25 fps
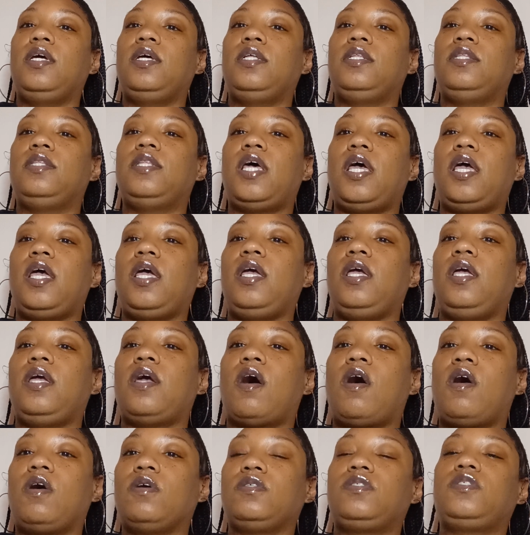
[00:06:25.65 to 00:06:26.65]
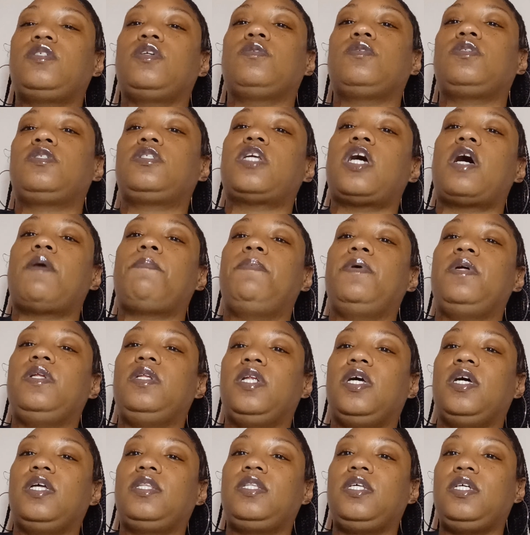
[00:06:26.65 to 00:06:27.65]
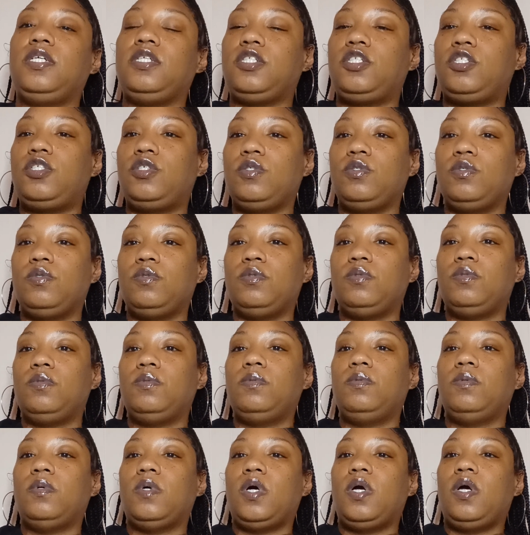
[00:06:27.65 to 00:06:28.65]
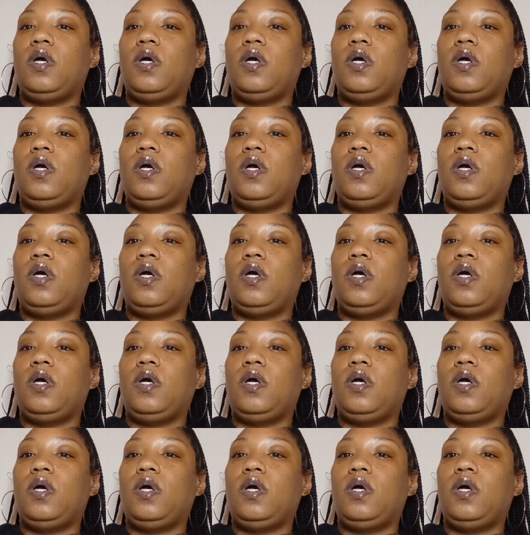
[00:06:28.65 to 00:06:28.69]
they also stop at nothing to